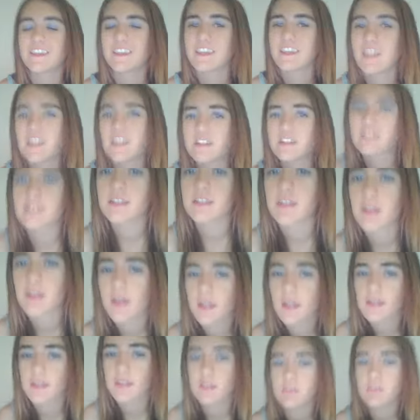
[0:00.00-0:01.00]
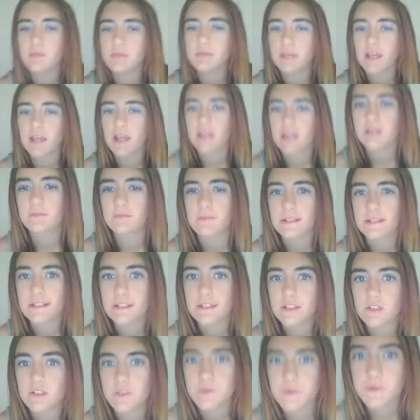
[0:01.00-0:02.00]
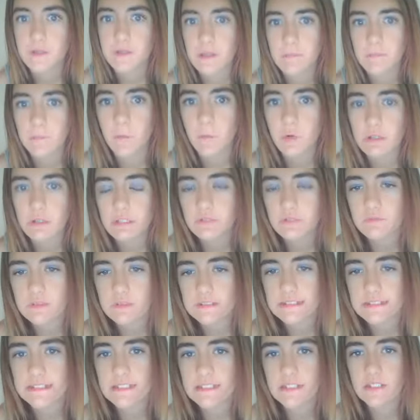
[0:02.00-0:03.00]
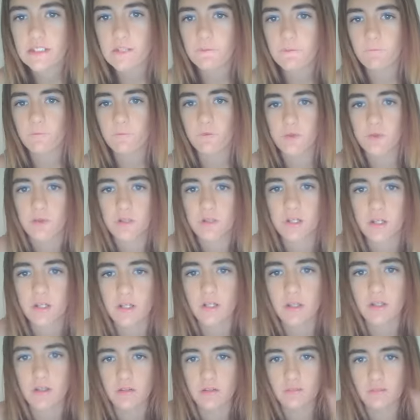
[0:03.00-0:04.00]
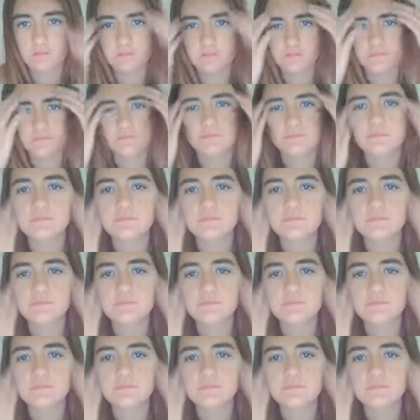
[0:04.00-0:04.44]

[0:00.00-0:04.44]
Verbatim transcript: here in a, a little bit I'm going to do a morning routine for um